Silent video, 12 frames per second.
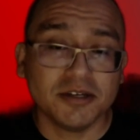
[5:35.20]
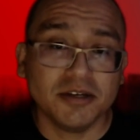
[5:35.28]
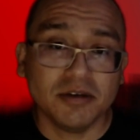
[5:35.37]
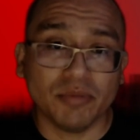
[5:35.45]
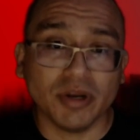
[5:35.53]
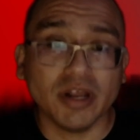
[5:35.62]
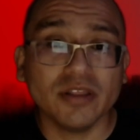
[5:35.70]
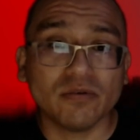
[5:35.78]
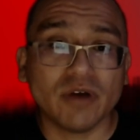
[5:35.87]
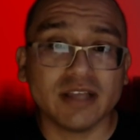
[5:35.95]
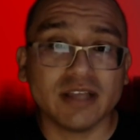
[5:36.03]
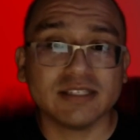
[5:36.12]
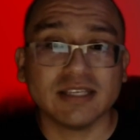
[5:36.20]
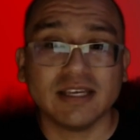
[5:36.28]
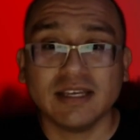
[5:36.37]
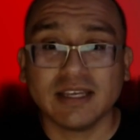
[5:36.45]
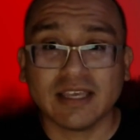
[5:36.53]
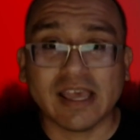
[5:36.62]
But otherwise,
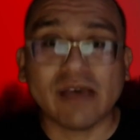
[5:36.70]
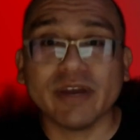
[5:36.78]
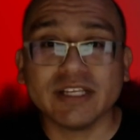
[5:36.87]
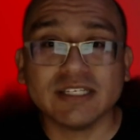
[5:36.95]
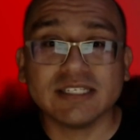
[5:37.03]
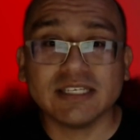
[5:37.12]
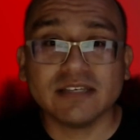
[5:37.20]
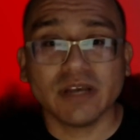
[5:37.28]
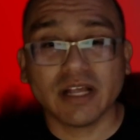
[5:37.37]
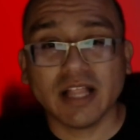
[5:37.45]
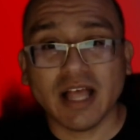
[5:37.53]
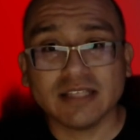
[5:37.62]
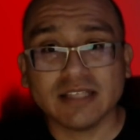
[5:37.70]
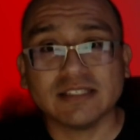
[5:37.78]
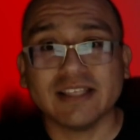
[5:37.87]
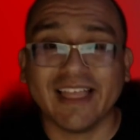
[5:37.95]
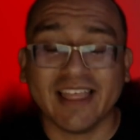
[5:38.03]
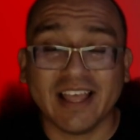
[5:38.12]
can't wait to see you in class.
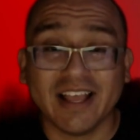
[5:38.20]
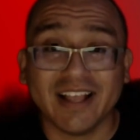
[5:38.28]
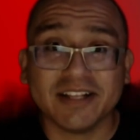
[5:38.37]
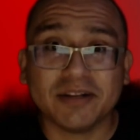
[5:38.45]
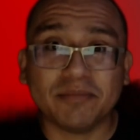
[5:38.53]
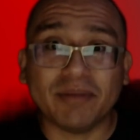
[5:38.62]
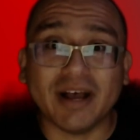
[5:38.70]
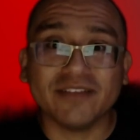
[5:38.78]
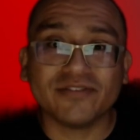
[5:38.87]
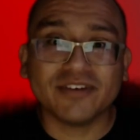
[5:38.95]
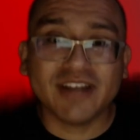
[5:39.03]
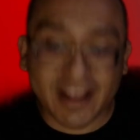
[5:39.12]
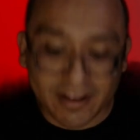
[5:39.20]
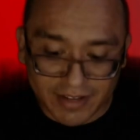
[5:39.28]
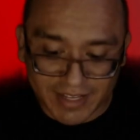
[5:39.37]
Bye for now.